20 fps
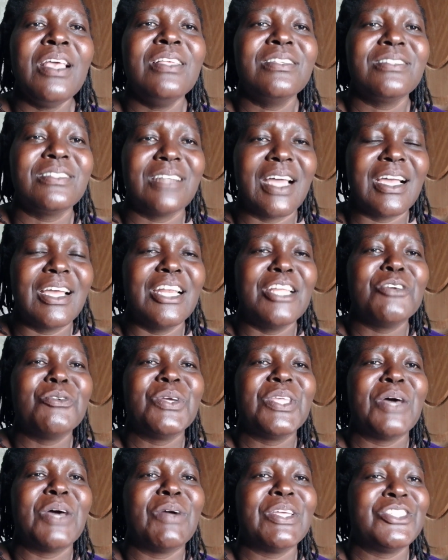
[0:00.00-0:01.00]
struggling
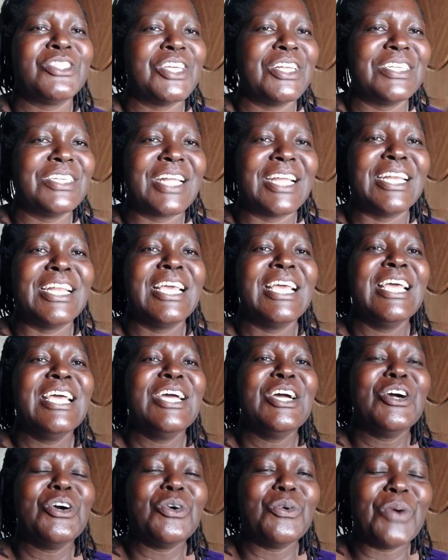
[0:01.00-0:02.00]
with our children
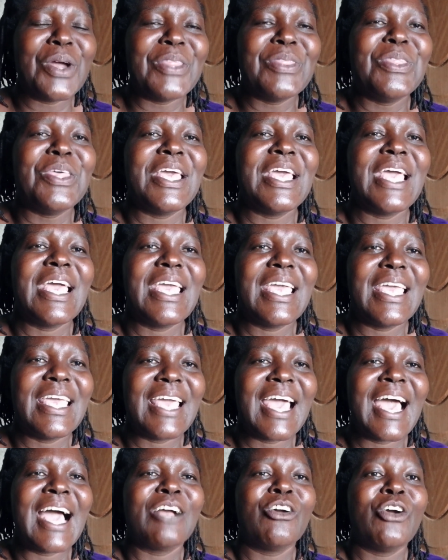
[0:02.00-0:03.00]
when they
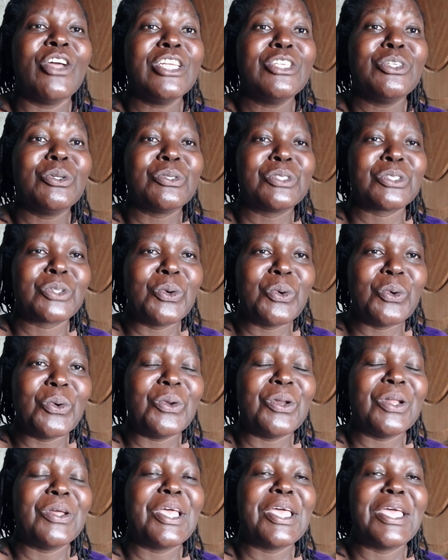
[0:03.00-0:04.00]
are going to school.
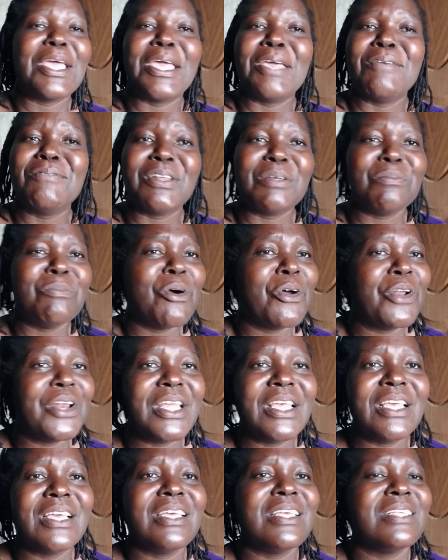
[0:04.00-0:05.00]
Every
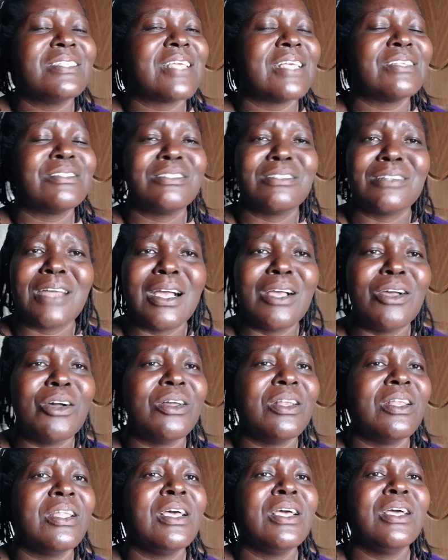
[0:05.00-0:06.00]
morning is a
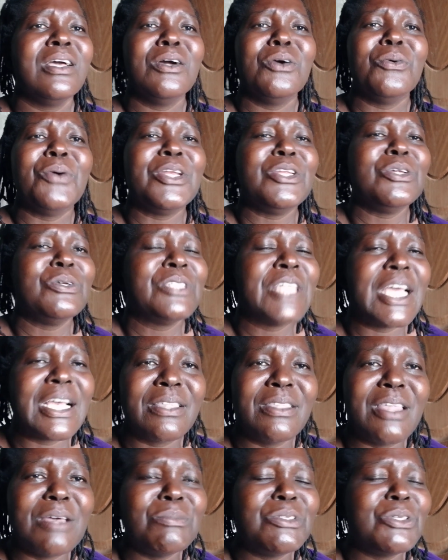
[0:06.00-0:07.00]
struggle. When you
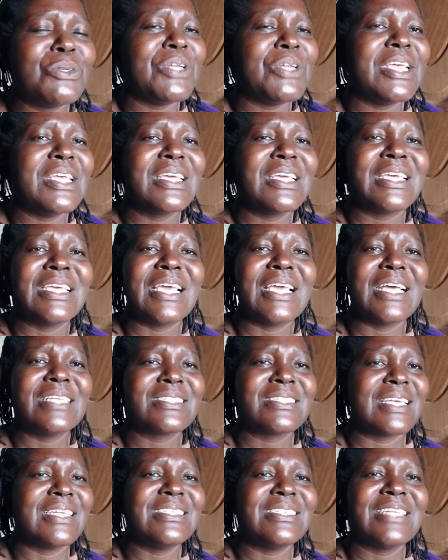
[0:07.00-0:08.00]
take them daycare
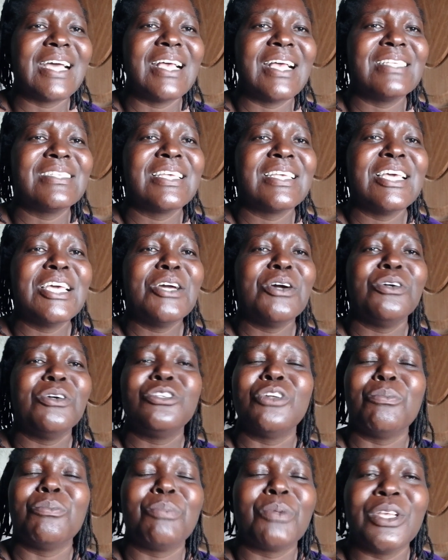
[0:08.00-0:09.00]
centers or
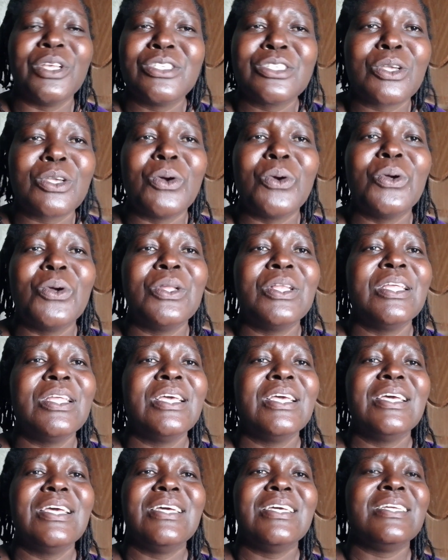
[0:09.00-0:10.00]
to preschool,
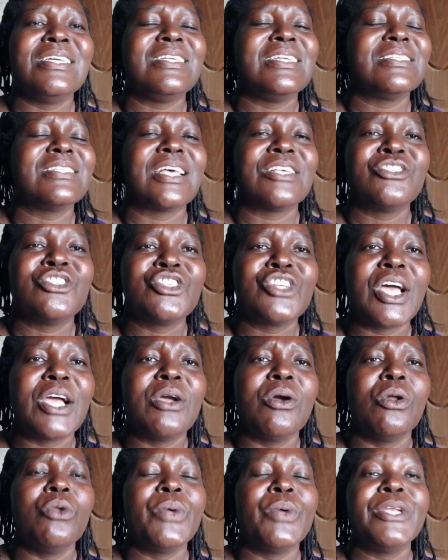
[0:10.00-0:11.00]
it is a
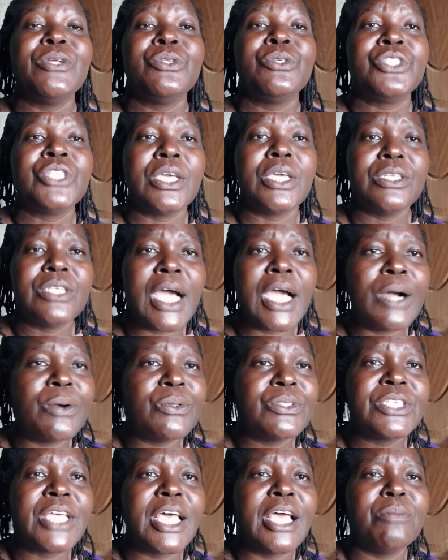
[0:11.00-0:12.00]
struggle. When you change
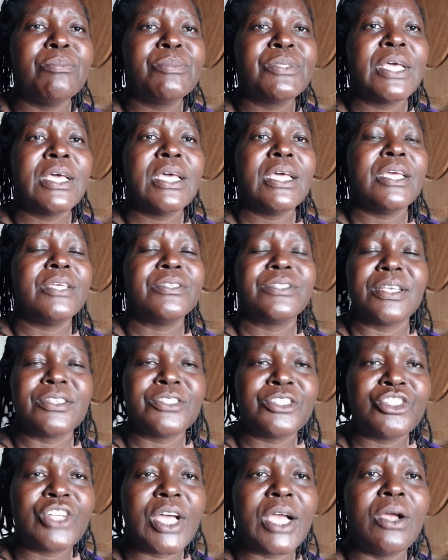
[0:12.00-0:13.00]
house helps, it's a
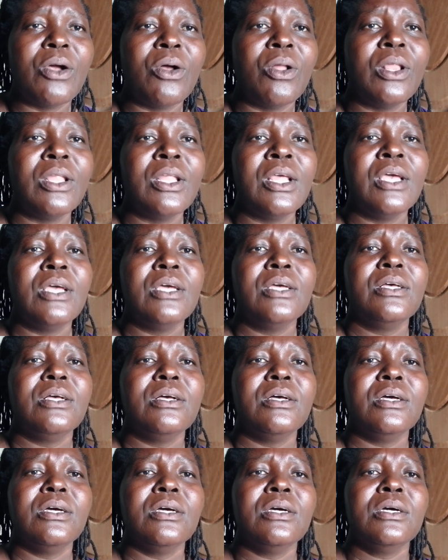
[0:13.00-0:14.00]
struggle.
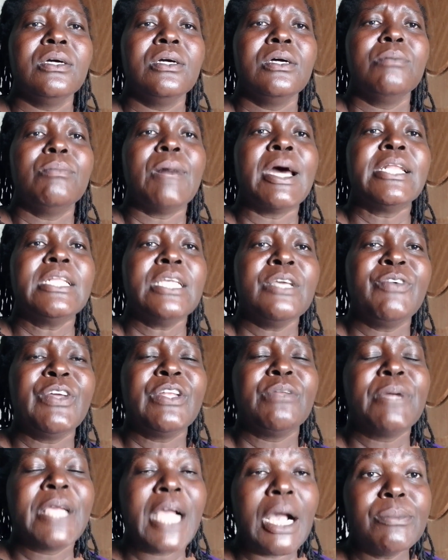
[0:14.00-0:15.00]
But if
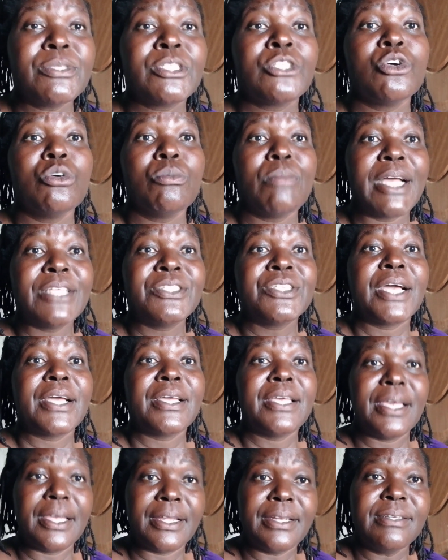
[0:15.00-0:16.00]
it becomes too much
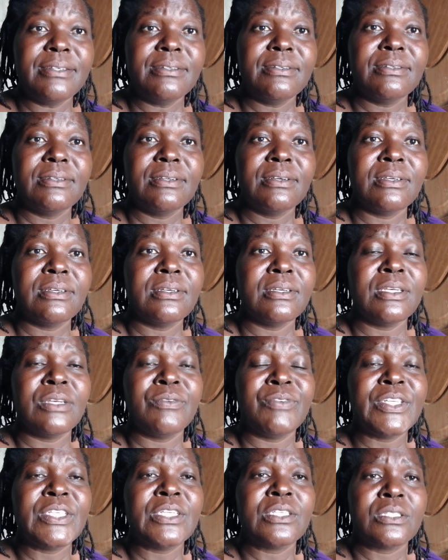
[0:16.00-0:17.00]
again,
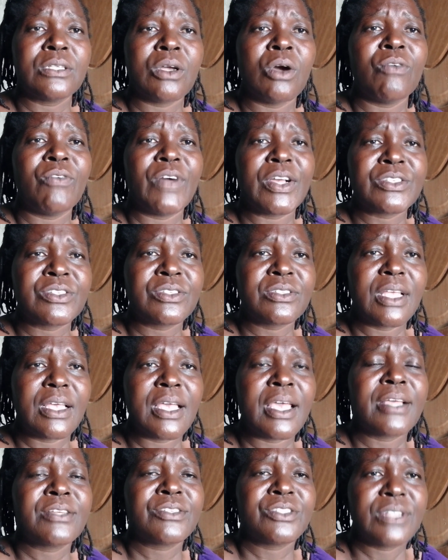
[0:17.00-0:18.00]
if it
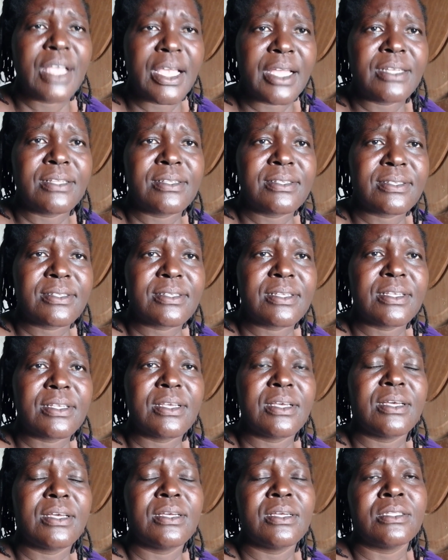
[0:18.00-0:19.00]
overextends,
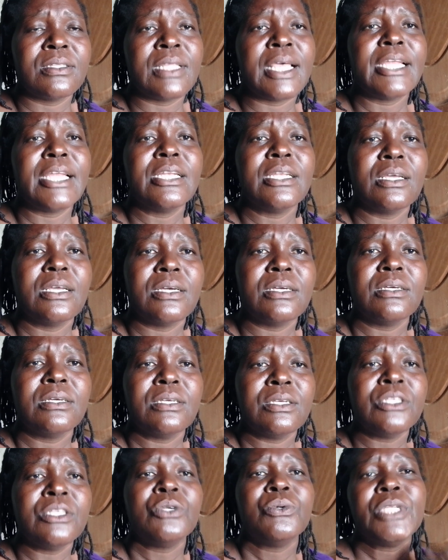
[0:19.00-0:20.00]
then
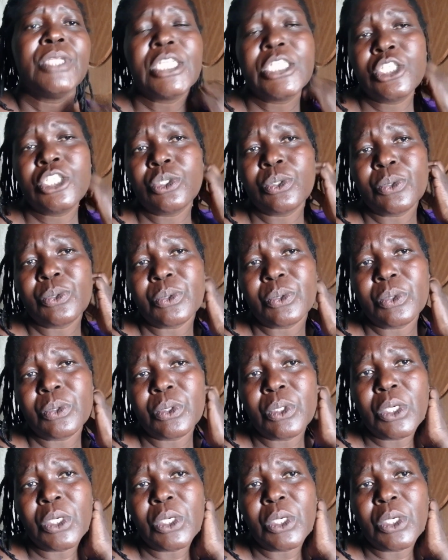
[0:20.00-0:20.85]
you need to